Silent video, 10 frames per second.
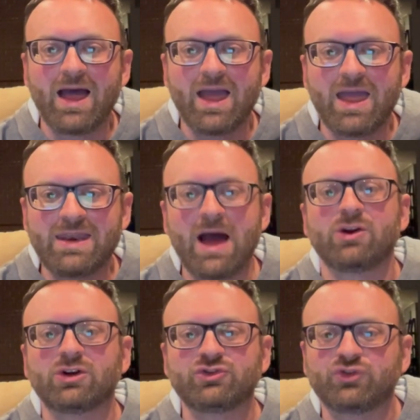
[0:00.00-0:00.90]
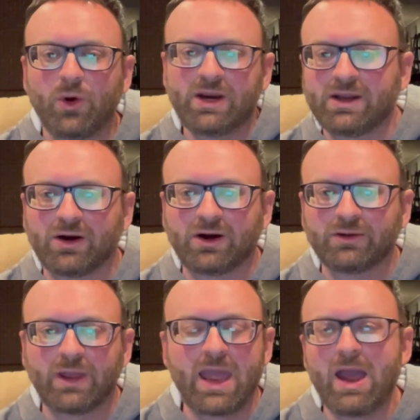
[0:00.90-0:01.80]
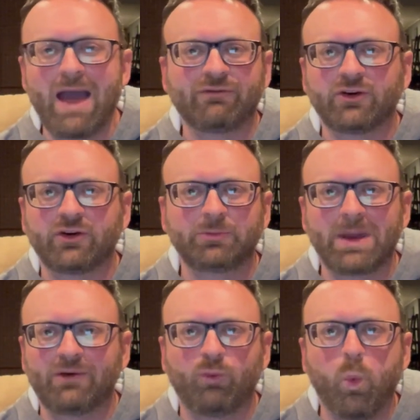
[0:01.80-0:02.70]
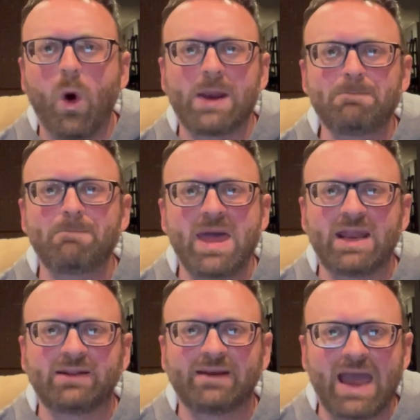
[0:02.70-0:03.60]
and now you're joining her. Like after a span of 1 minute